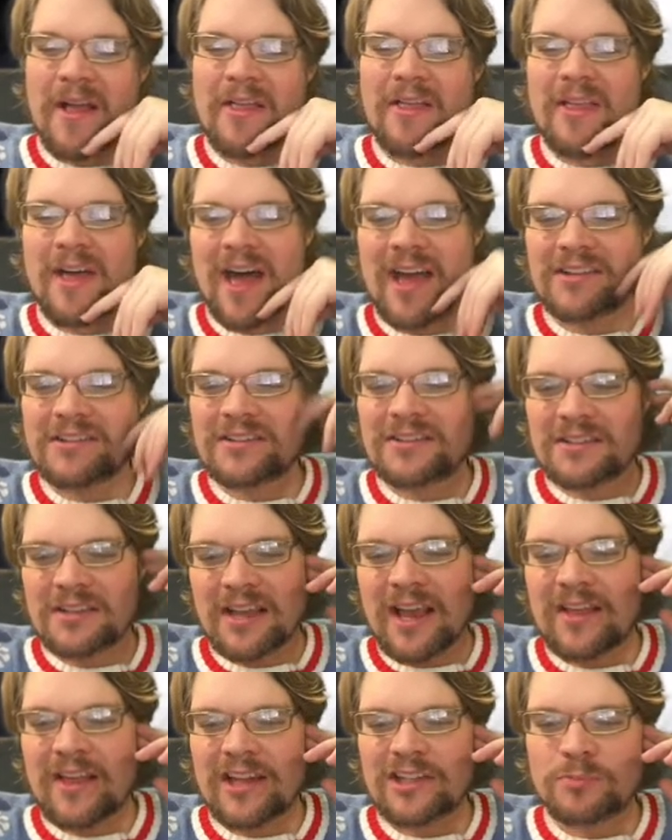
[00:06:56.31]
That's
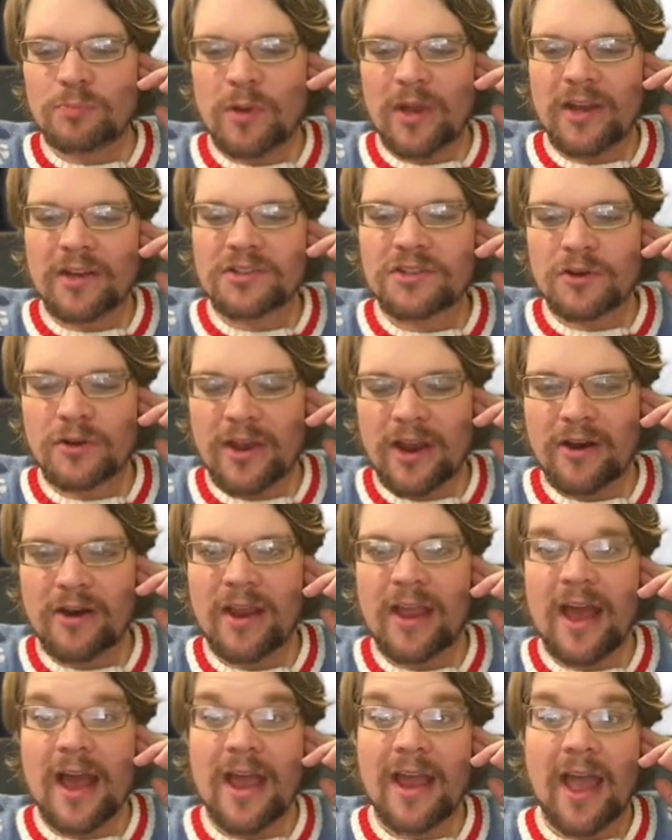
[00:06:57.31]
yeah, that's big. So Gary
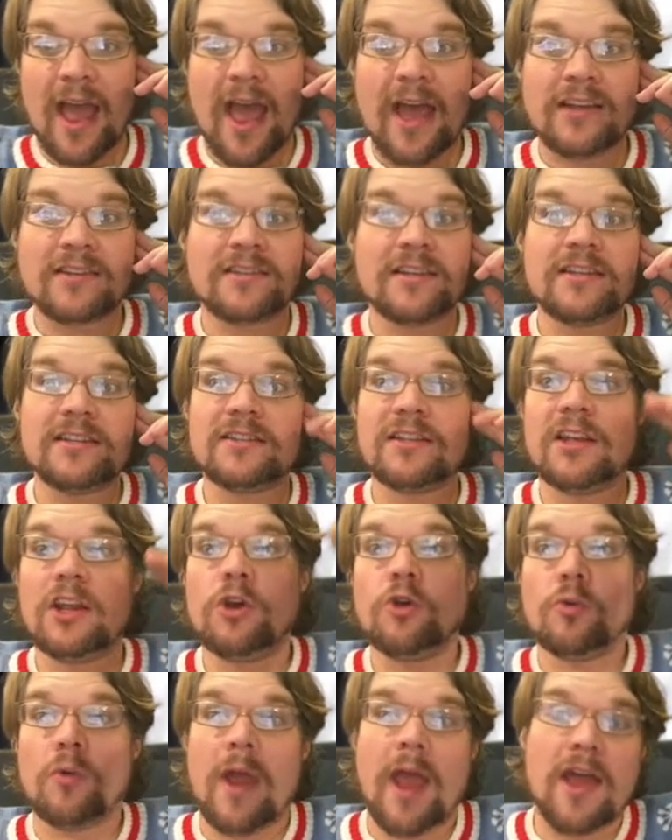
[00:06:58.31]
Gygax is the
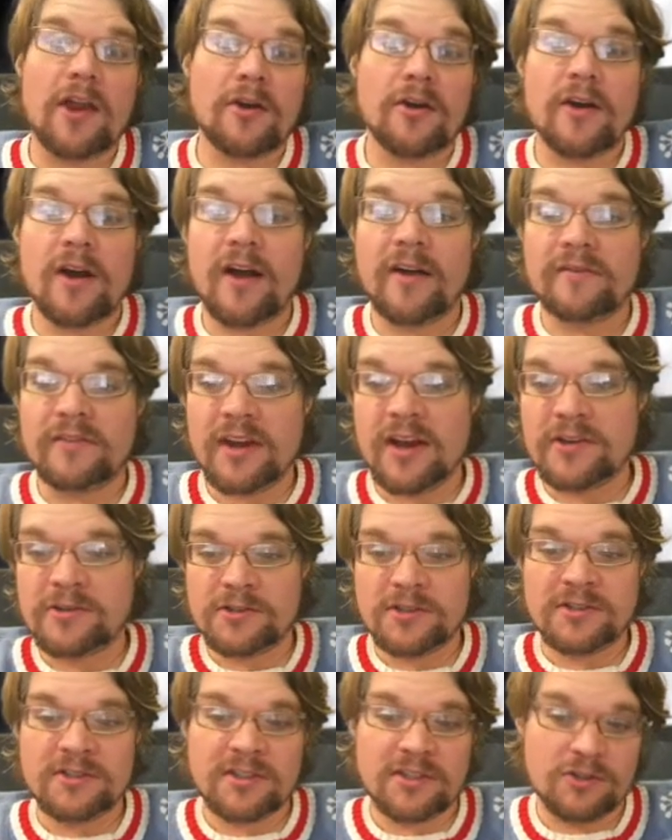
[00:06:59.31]
creator of
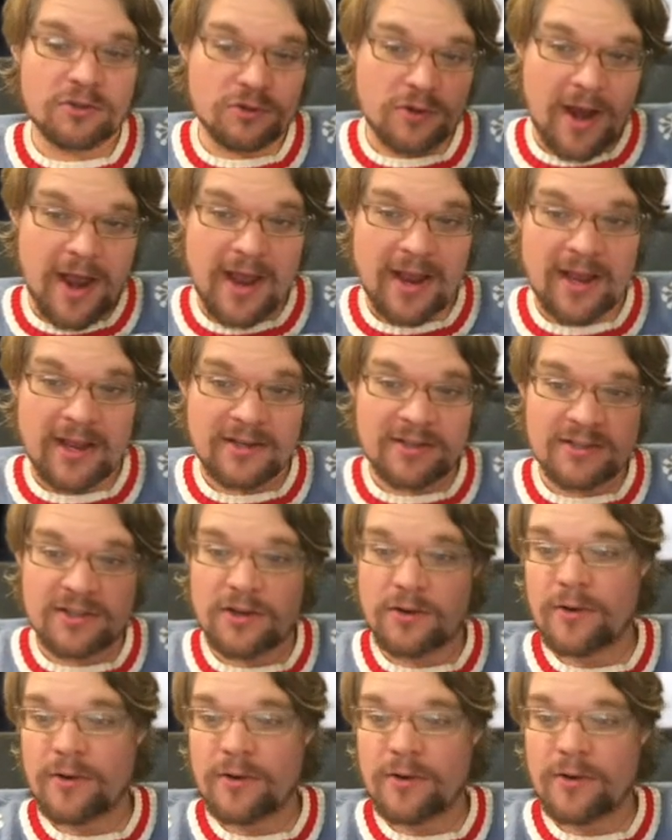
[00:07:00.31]
Dungeons and Dragons.